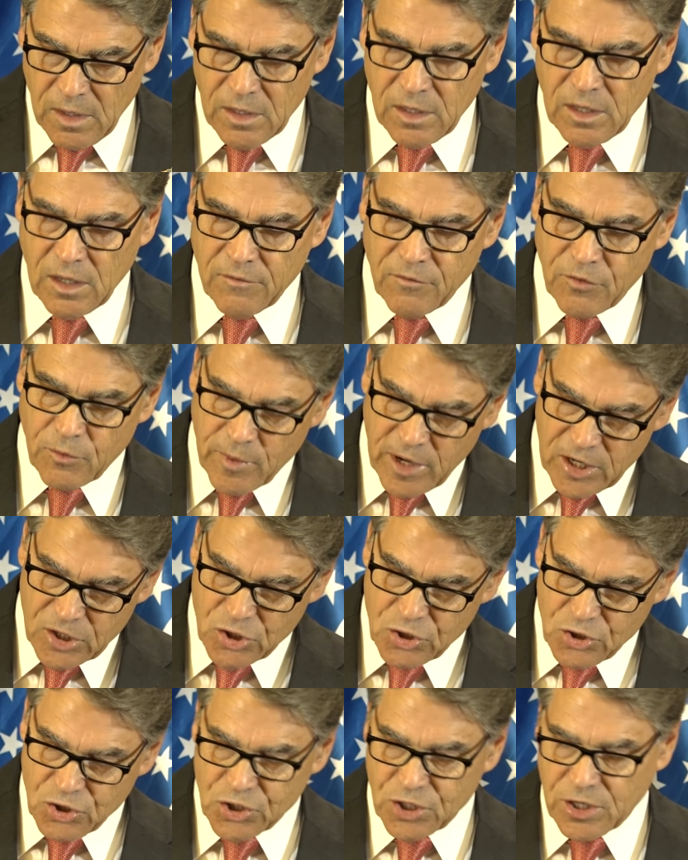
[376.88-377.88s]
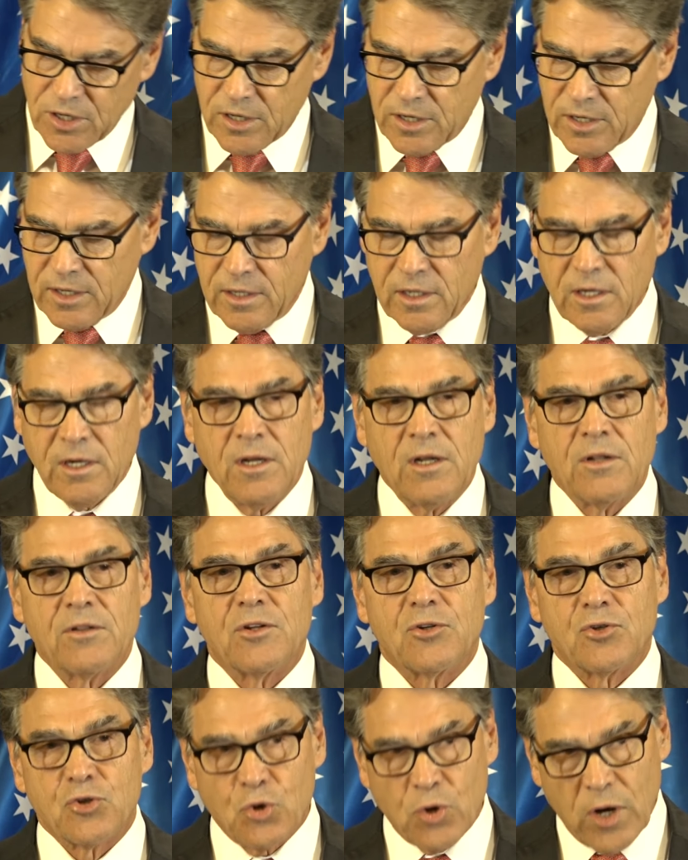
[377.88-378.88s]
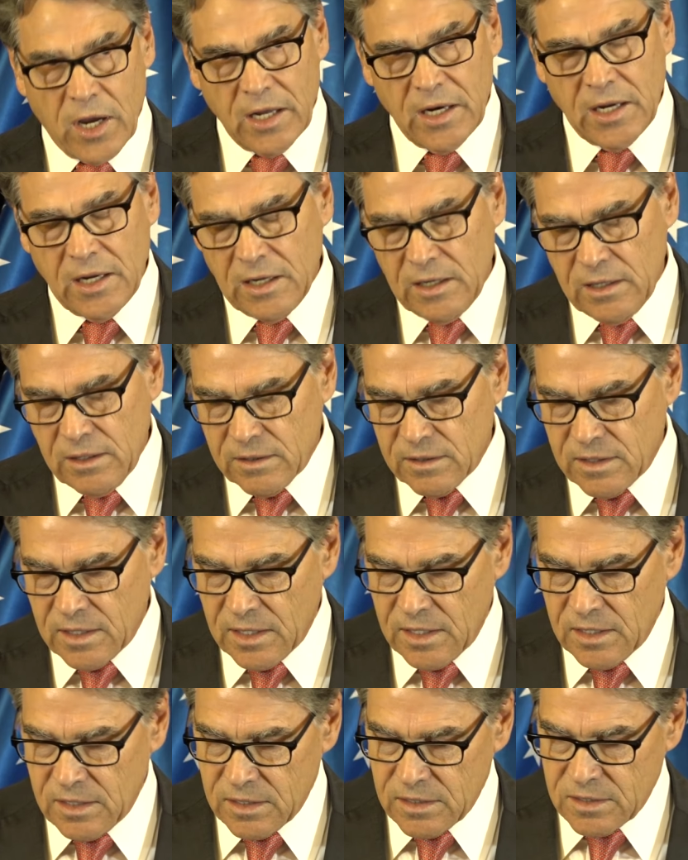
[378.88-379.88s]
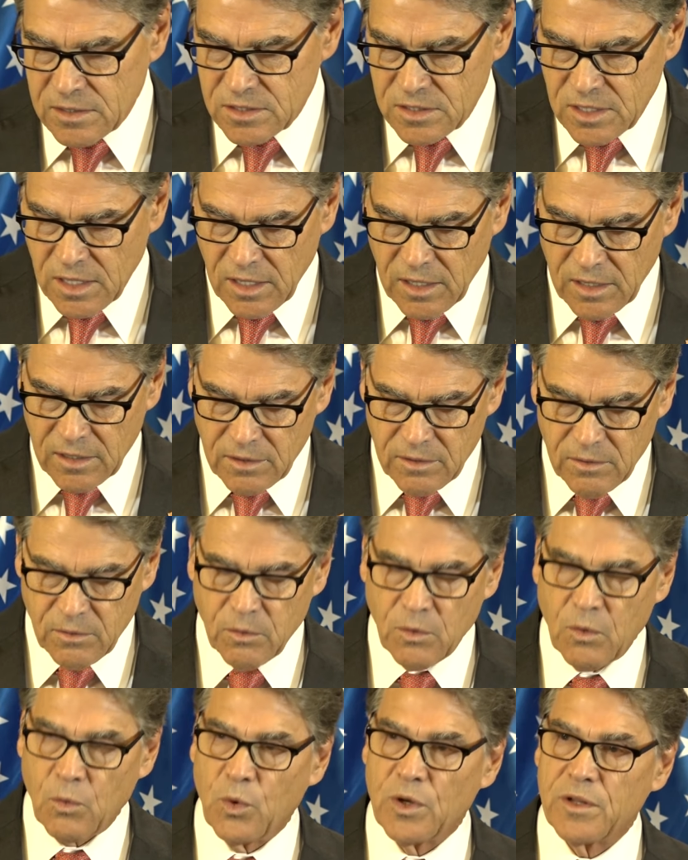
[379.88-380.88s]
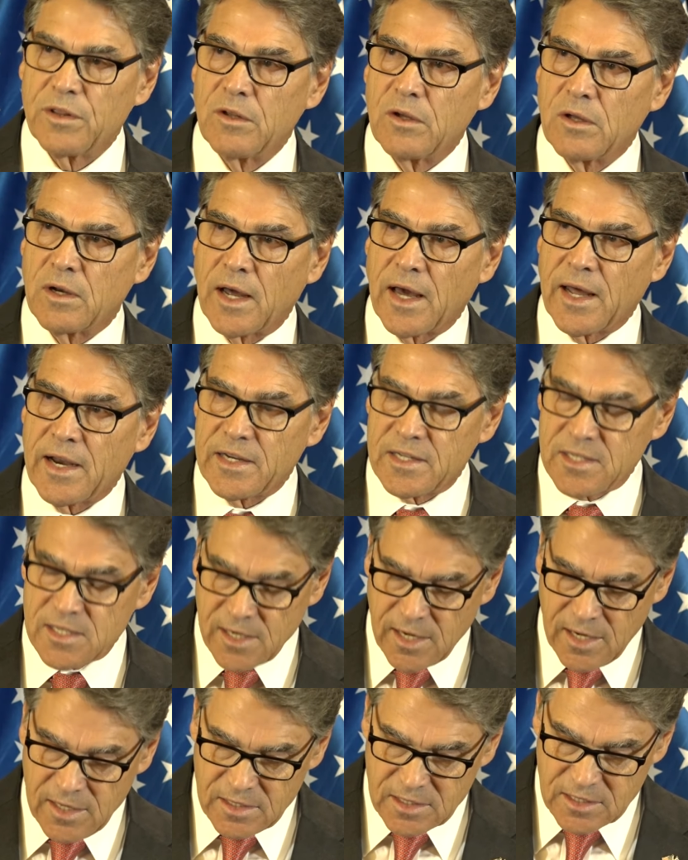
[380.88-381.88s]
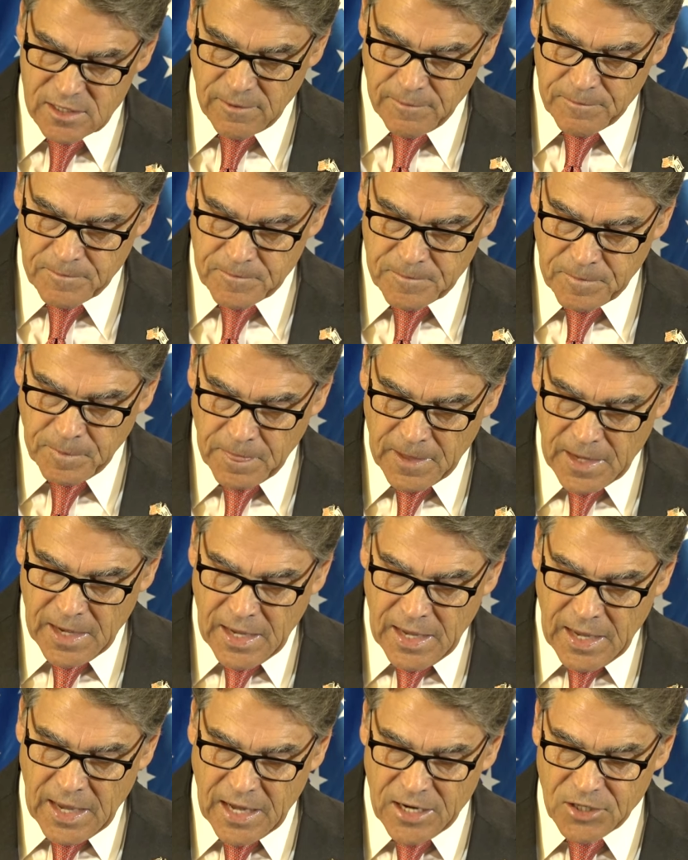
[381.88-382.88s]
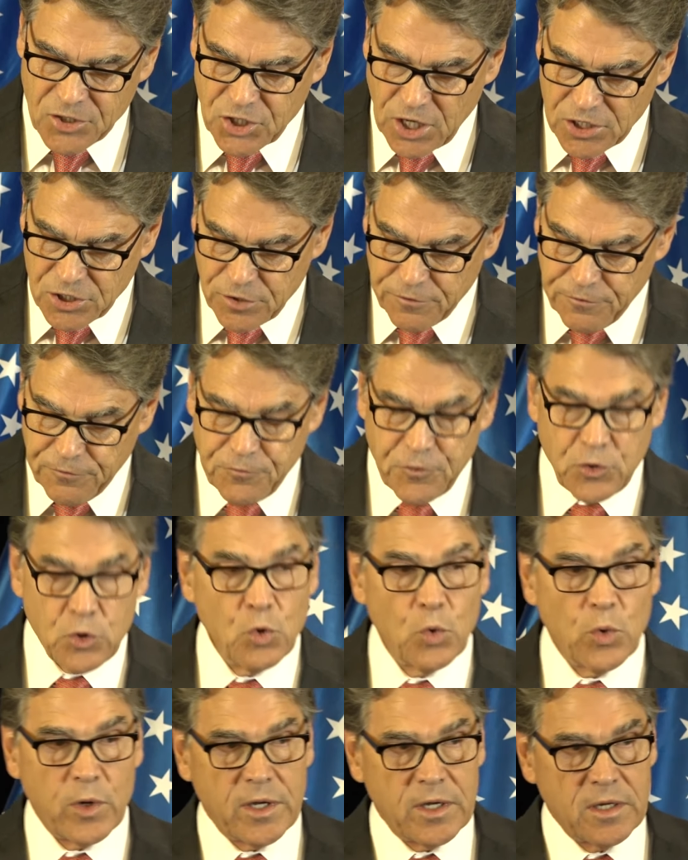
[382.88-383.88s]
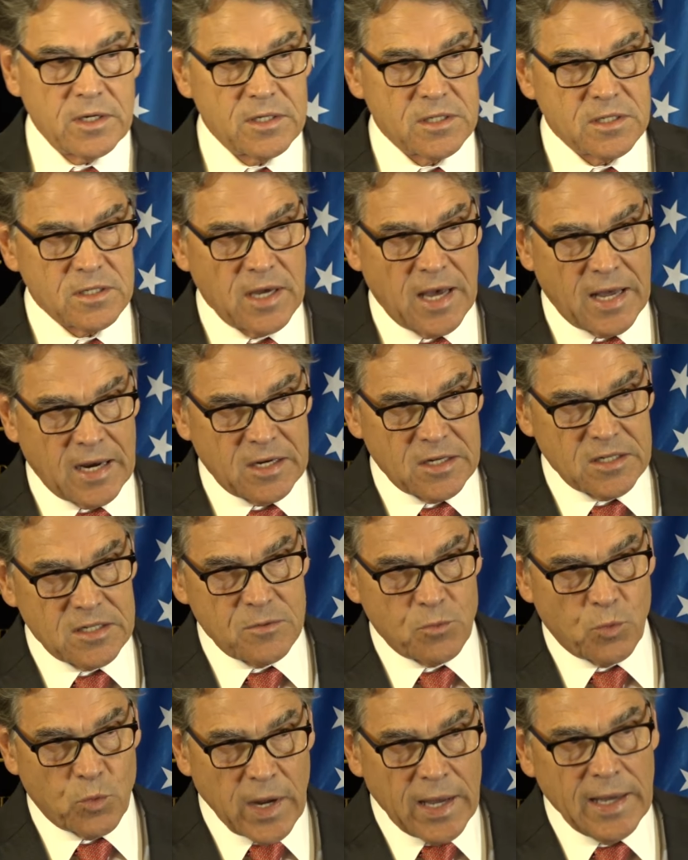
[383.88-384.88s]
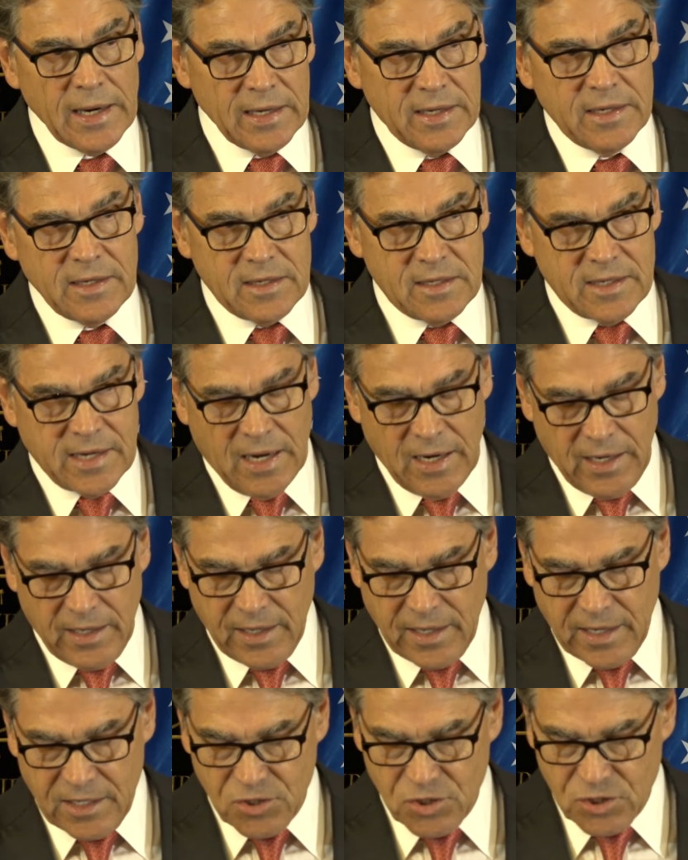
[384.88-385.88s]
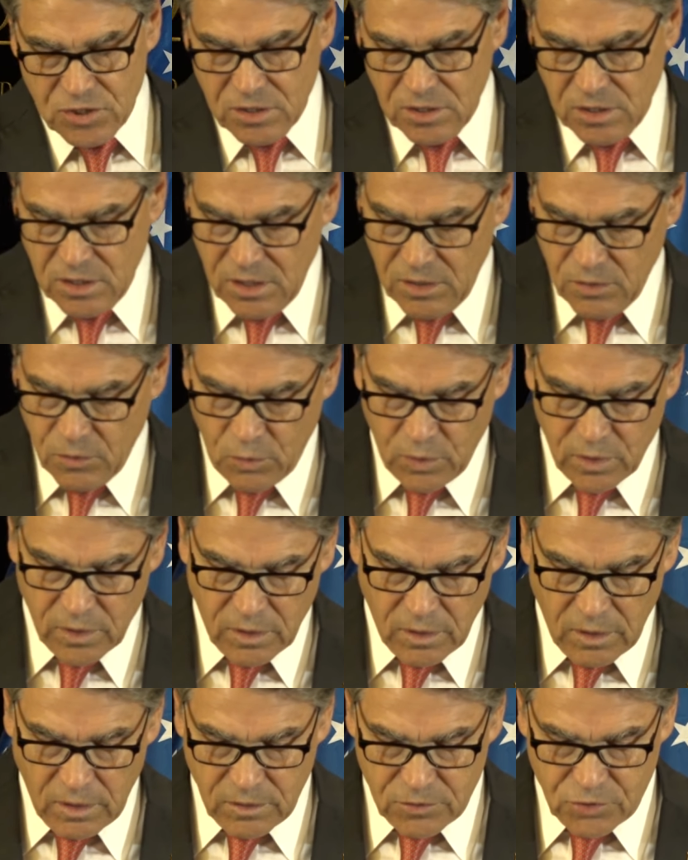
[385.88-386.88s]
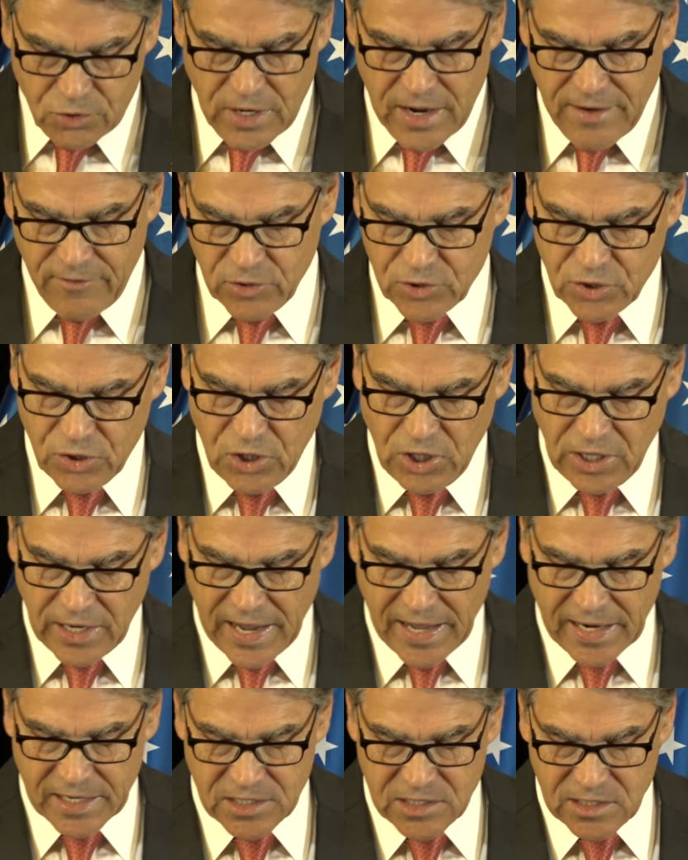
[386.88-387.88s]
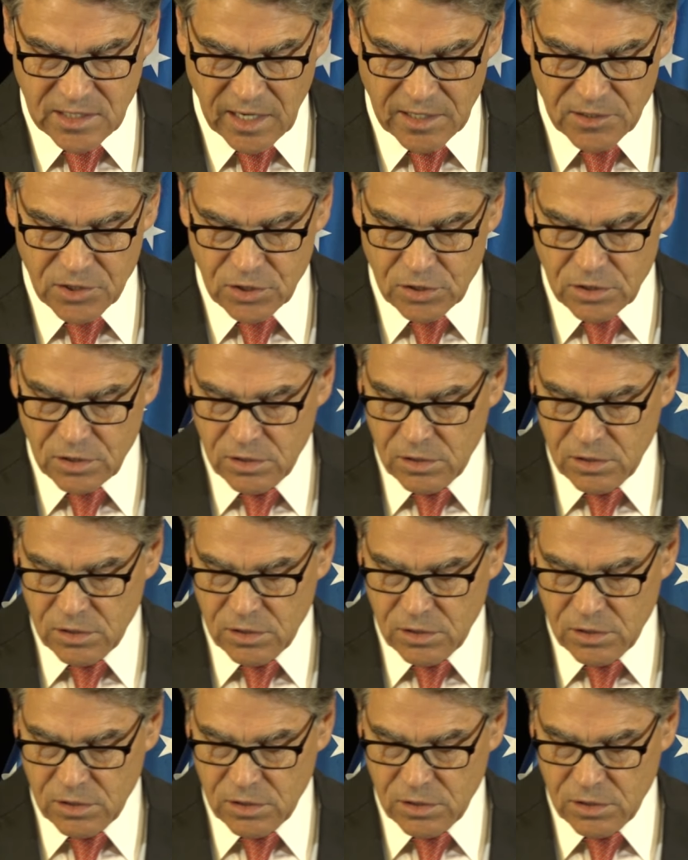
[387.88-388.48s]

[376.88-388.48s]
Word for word: the information sharing, the training that is done with the United States. And in just a few weeks, an Israeli delegation will travel to the United States